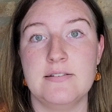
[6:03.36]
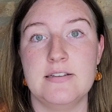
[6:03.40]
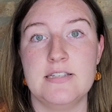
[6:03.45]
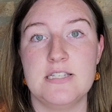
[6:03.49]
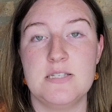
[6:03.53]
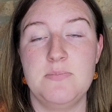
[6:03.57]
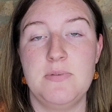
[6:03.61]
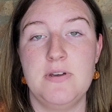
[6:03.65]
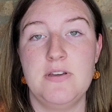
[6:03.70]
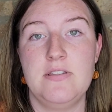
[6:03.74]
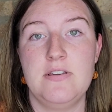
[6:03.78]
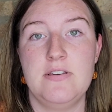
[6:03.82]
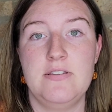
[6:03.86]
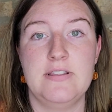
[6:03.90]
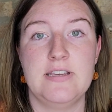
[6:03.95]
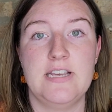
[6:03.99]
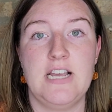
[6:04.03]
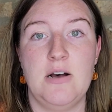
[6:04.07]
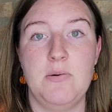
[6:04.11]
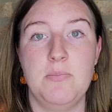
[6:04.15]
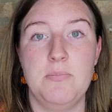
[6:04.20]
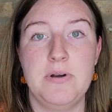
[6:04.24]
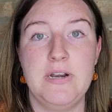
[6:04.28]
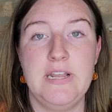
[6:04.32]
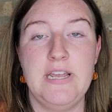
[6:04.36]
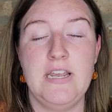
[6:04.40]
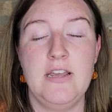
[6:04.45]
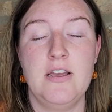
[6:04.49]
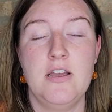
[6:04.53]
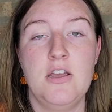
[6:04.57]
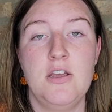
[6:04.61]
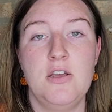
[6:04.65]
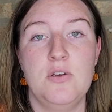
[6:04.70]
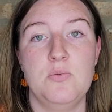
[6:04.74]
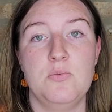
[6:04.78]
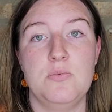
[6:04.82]
Elizabeth and the company
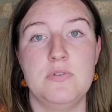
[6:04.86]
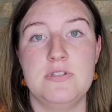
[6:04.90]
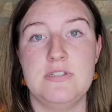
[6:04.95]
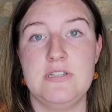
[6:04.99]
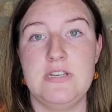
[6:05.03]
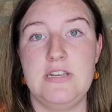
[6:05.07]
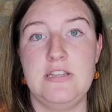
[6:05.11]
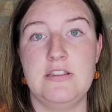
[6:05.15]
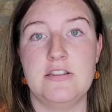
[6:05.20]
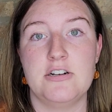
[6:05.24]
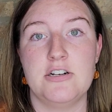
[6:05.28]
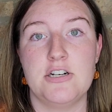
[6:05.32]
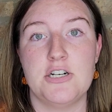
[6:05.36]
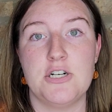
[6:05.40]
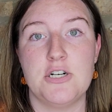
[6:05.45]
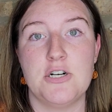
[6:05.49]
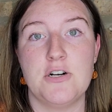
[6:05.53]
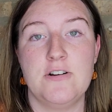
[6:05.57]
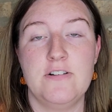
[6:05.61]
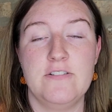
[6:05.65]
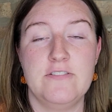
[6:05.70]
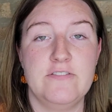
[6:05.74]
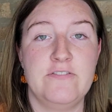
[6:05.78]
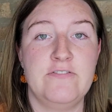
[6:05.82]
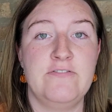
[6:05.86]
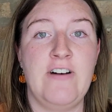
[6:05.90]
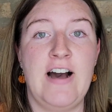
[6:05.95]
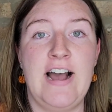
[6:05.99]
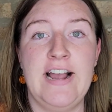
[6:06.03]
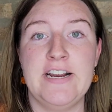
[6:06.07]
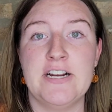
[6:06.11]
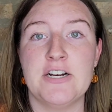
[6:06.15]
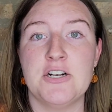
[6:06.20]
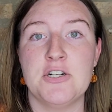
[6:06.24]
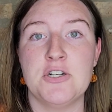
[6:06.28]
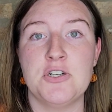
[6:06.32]
was either
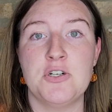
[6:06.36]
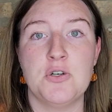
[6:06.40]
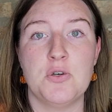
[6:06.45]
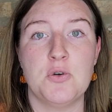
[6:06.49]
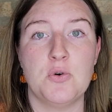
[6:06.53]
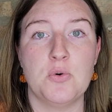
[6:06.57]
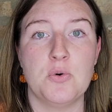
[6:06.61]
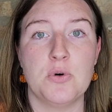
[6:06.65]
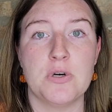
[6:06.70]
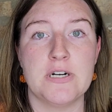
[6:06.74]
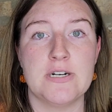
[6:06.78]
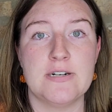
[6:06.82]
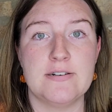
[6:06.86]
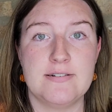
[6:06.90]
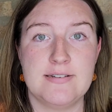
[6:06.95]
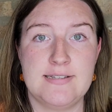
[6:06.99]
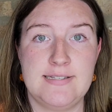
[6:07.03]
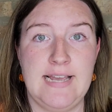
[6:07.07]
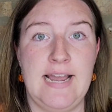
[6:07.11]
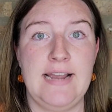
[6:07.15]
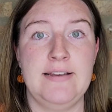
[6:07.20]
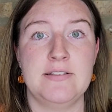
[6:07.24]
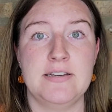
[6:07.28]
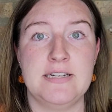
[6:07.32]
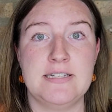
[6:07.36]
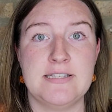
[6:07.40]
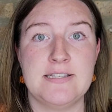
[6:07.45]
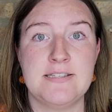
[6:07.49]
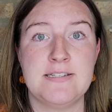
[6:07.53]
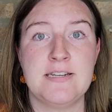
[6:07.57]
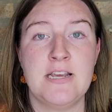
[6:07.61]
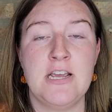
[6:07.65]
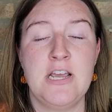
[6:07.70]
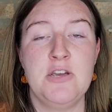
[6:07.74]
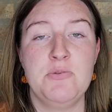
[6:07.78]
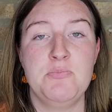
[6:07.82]
fired or
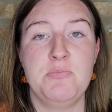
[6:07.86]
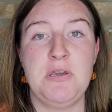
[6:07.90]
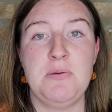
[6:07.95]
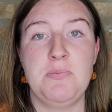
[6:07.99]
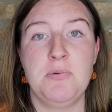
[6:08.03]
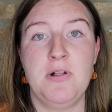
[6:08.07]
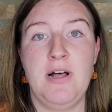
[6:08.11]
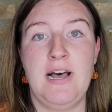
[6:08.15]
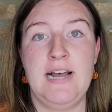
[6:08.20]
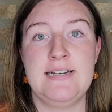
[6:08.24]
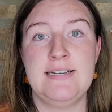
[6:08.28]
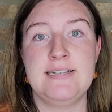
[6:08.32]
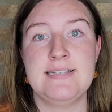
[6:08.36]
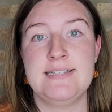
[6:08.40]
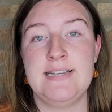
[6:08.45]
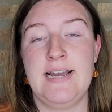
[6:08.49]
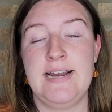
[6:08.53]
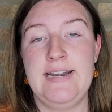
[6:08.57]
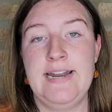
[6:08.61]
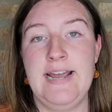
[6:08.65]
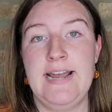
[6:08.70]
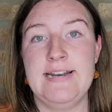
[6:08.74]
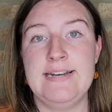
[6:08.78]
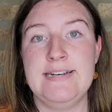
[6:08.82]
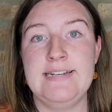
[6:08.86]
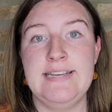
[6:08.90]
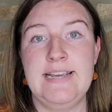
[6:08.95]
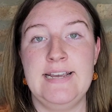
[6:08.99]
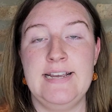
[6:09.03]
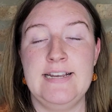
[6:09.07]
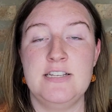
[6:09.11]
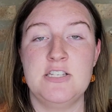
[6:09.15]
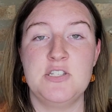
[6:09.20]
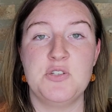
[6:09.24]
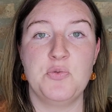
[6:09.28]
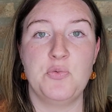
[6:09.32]
silenced. People had to sign
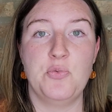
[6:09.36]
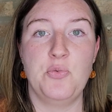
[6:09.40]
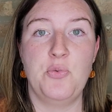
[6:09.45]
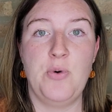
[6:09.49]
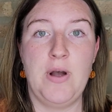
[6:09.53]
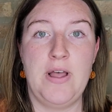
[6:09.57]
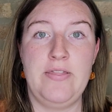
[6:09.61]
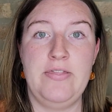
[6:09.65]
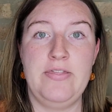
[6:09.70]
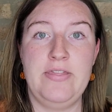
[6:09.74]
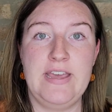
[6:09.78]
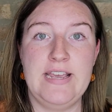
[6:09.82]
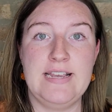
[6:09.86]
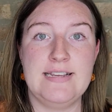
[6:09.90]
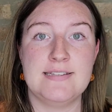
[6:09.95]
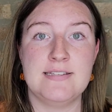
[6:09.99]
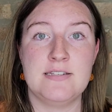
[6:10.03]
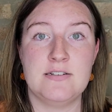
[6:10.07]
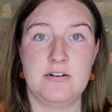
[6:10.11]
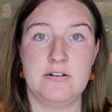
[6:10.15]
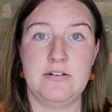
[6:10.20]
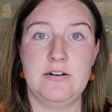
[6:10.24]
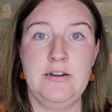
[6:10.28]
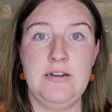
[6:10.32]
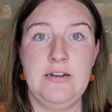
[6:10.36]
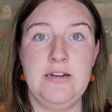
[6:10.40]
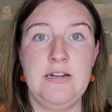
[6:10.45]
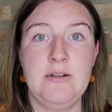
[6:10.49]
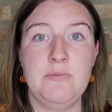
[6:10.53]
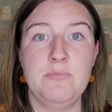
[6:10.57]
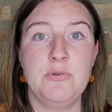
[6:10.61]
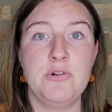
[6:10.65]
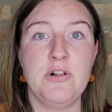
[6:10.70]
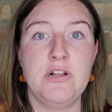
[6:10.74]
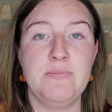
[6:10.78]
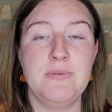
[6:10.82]
NDAs when they started
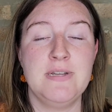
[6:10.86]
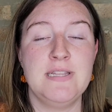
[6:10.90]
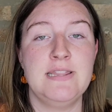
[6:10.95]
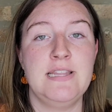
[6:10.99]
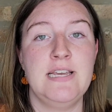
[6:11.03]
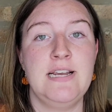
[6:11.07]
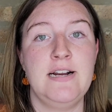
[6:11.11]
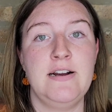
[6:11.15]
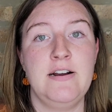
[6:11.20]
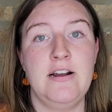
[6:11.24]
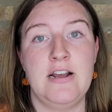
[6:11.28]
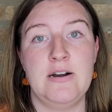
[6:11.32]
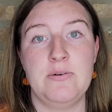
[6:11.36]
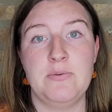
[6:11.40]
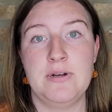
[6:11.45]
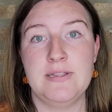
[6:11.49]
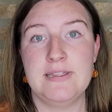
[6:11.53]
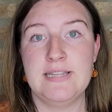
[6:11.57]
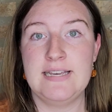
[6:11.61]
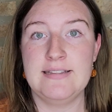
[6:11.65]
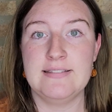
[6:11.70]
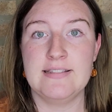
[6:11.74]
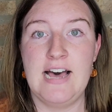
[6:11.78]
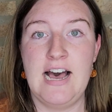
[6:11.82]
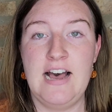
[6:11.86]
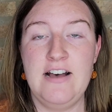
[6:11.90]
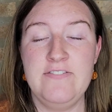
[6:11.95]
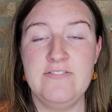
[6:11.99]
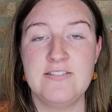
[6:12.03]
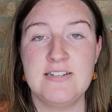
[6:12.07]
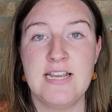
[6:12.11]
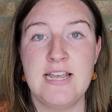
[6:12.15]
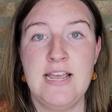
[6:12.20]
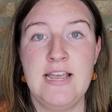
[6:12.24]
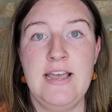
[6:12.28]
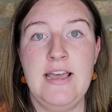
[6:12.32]
employment there and when they
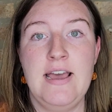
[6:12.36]
left.